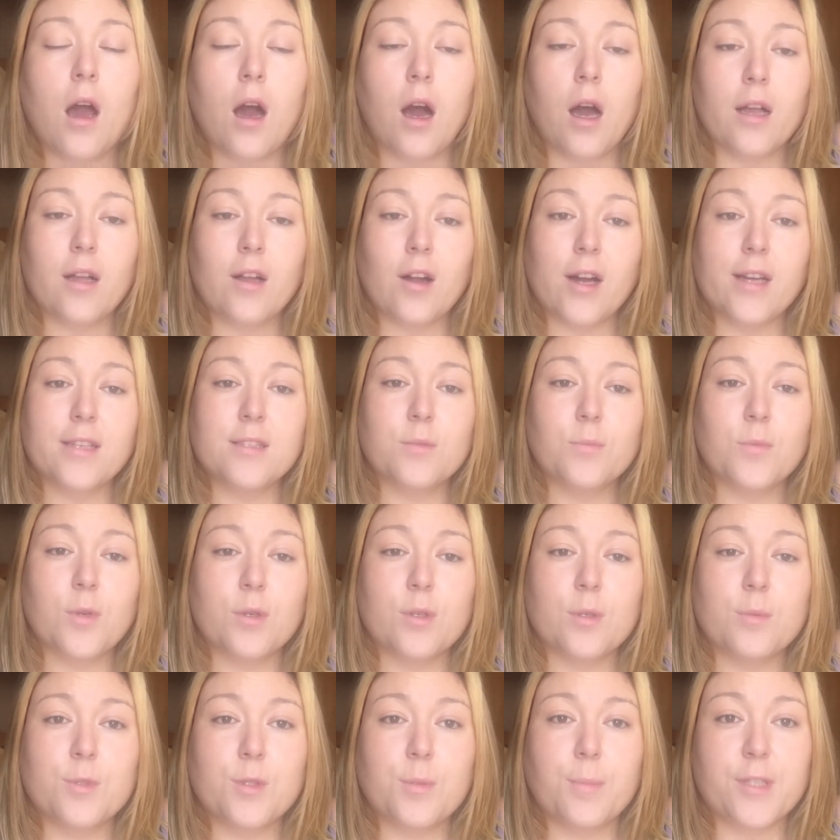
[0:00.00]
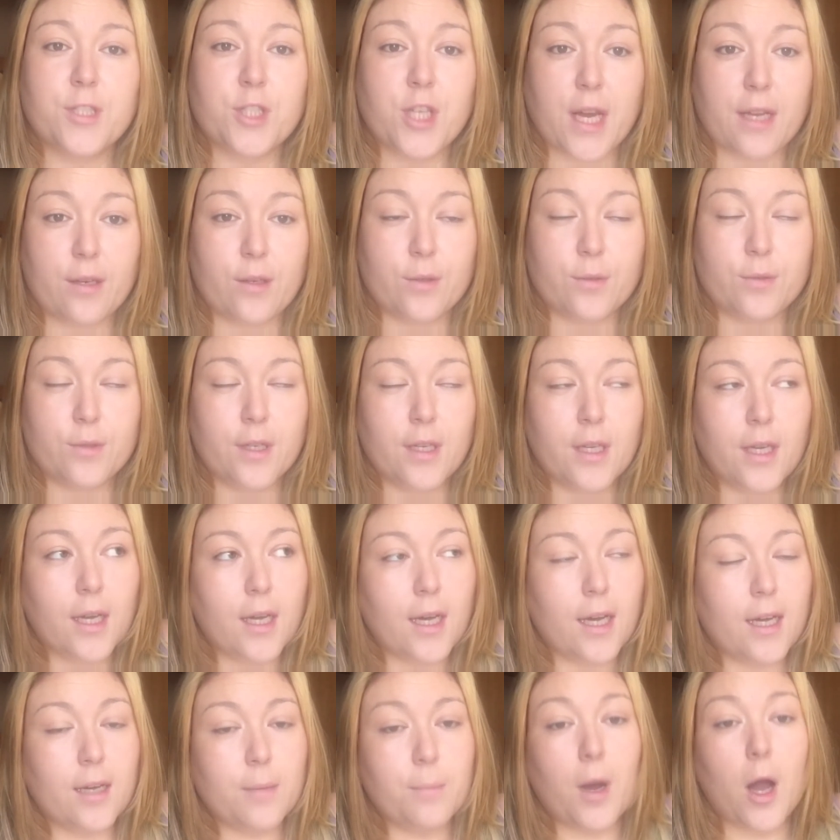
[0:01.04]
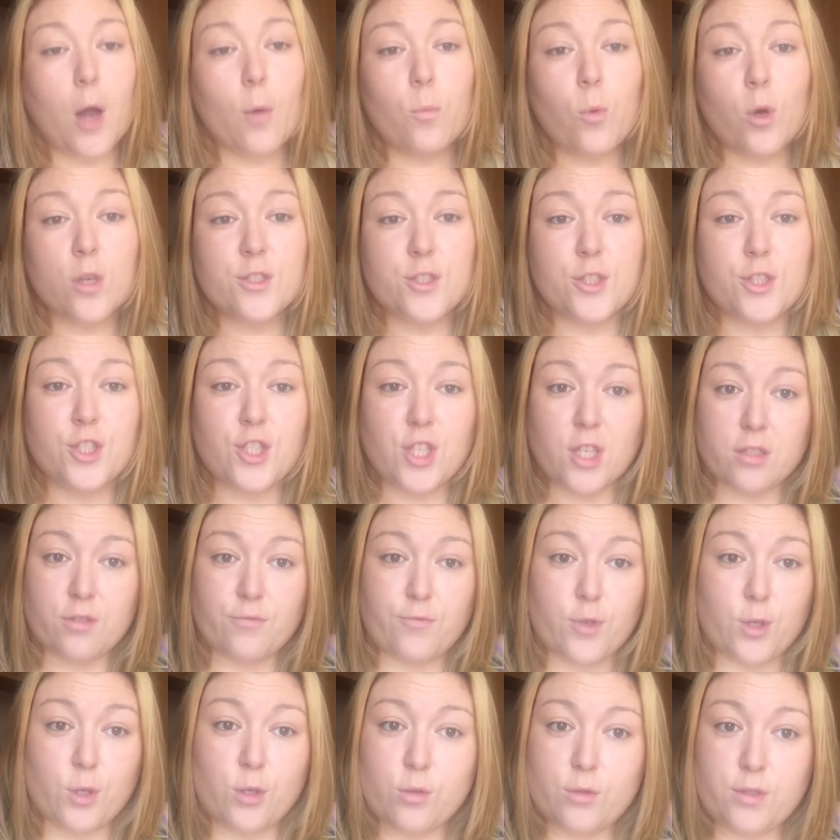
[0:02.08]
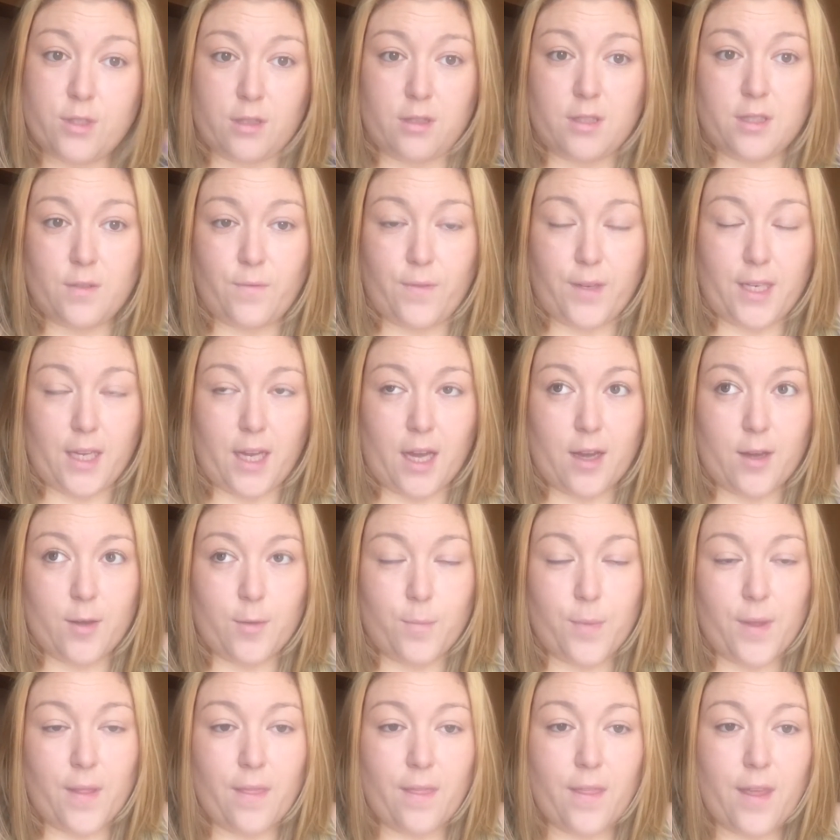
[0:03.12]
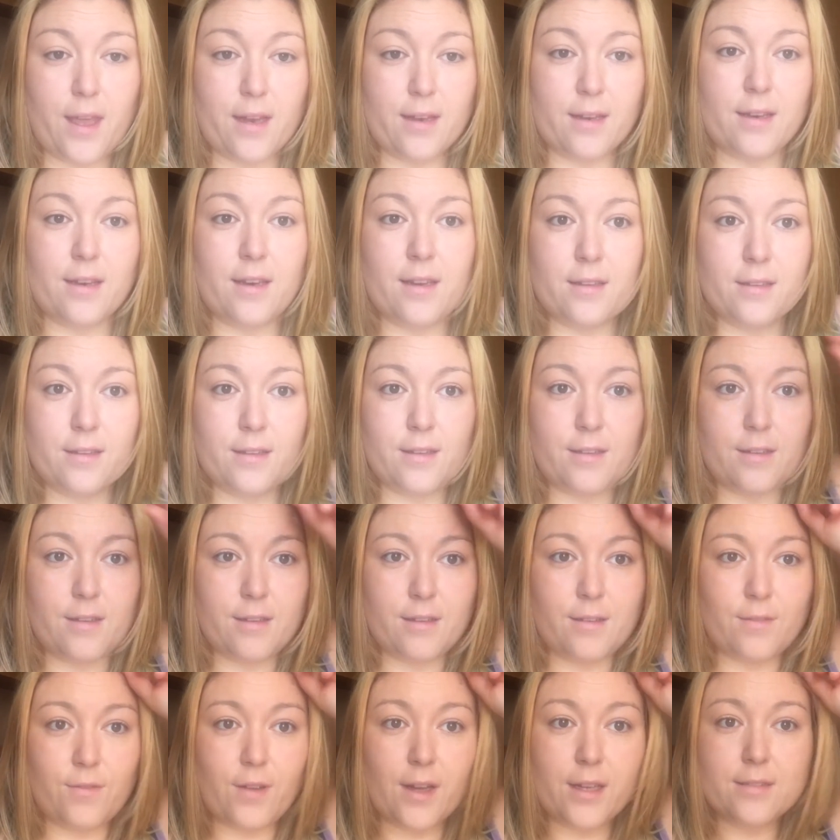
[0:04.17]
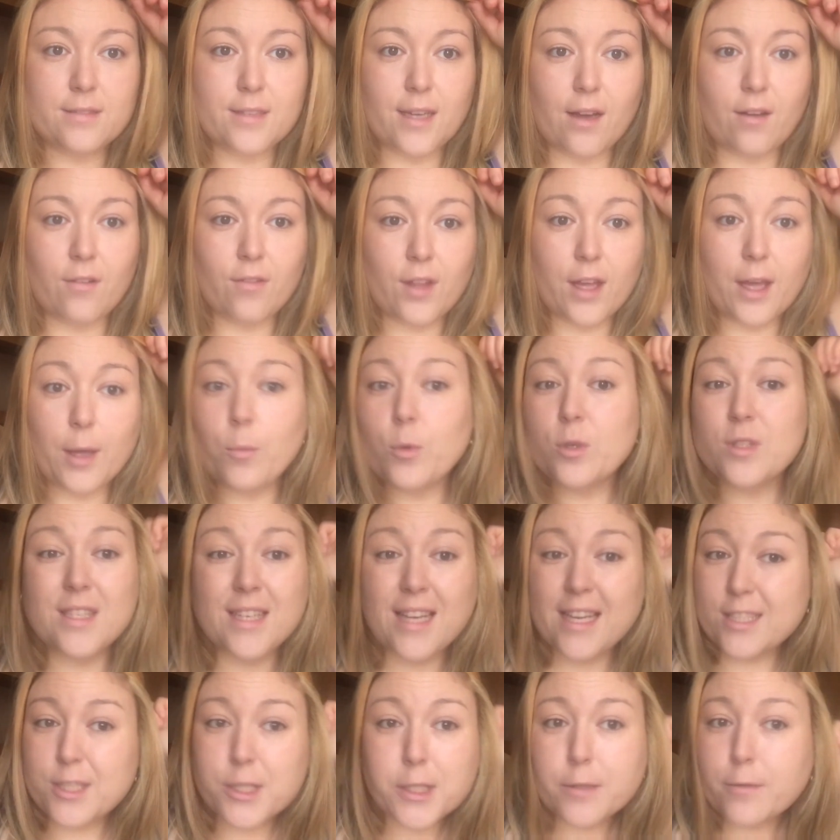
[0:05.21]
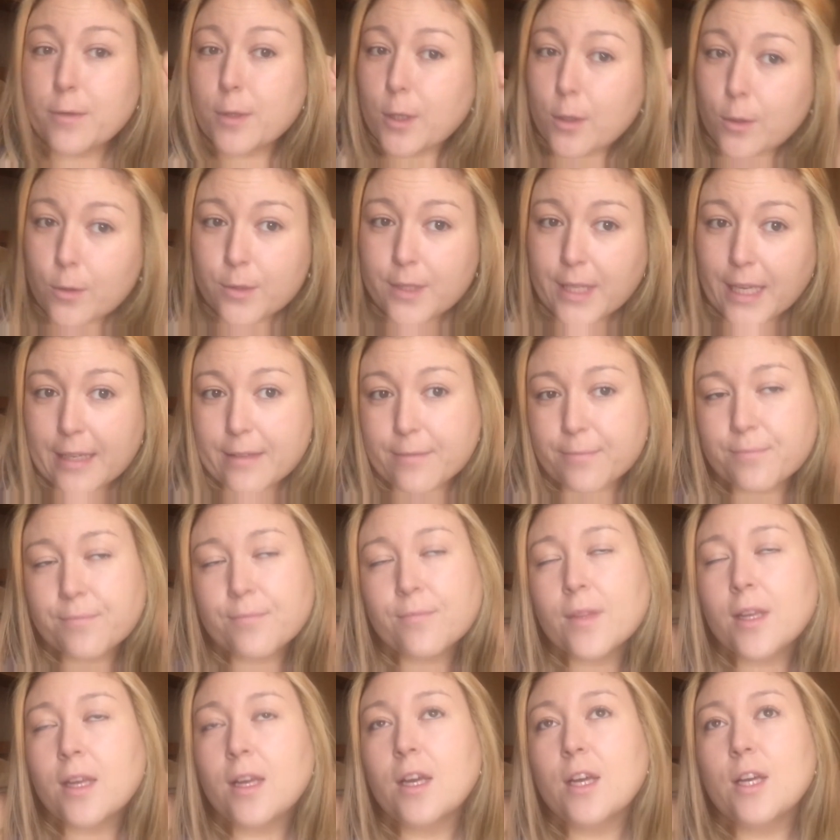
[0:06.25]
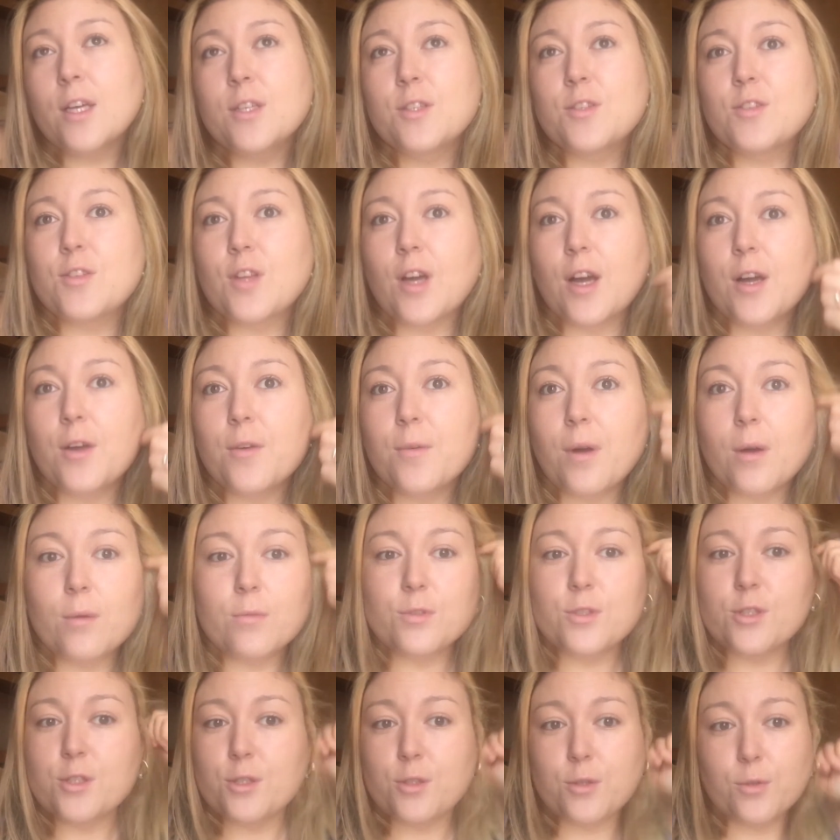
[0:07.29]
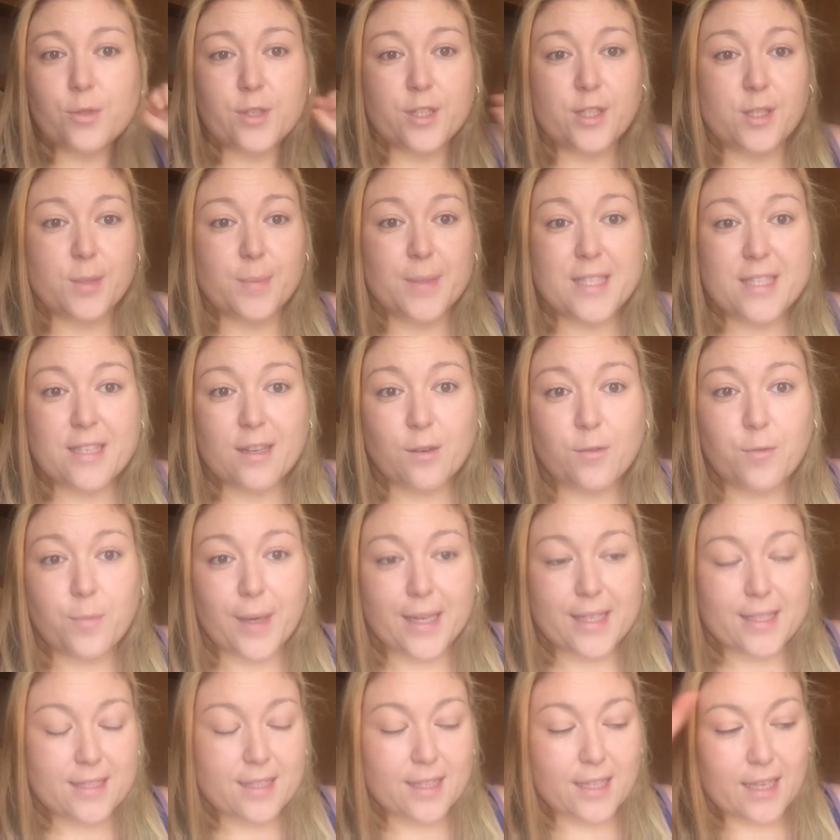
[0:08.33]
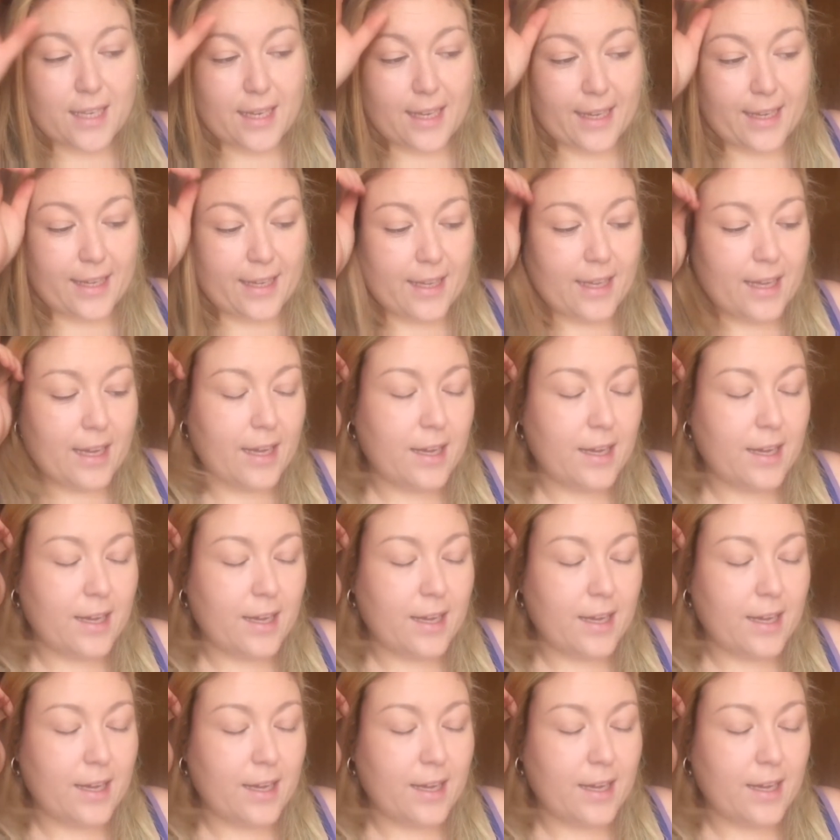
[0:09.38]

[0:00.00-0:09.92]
Hi guys and welcome to my channel. I was just recording this video but then found out that it wasn't actually recording, so I was just talking to myself basically.